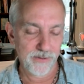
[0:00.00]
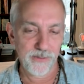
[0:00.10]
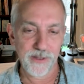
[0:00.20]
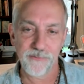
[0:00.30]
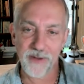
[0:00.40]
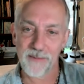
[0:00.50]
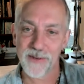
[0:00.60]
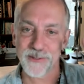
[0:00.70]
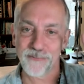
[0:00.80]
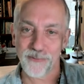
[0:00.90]
the
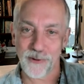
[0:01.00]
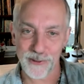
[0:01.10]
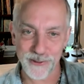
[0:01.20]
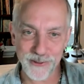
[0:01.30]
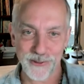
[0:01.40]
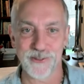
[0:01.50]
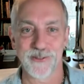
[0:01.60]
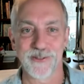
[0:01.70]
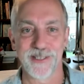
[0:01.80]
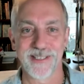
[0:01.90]
famous firsts
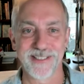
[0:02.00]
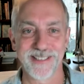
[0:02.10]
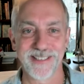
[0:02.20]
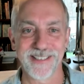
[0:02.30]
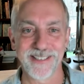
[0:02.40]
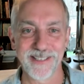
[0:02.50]
that uh,